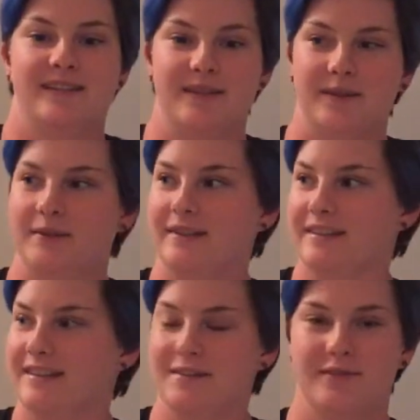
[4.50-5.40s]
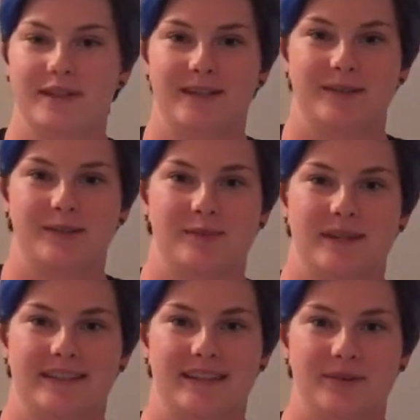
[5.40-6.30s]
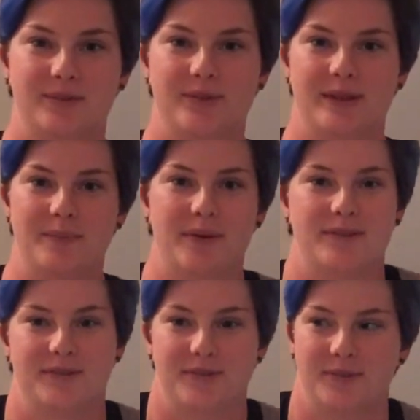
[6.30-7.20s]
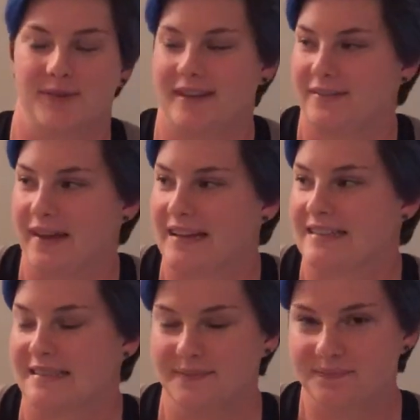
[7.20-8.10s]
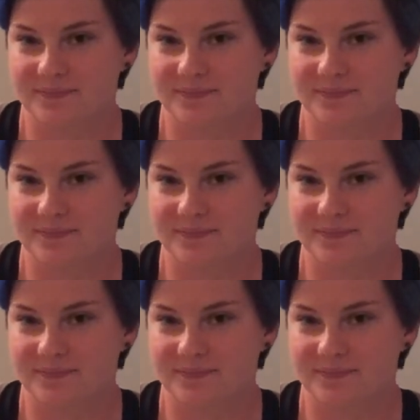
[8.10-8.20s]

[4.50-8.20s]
So this video is about to get really personal really fast.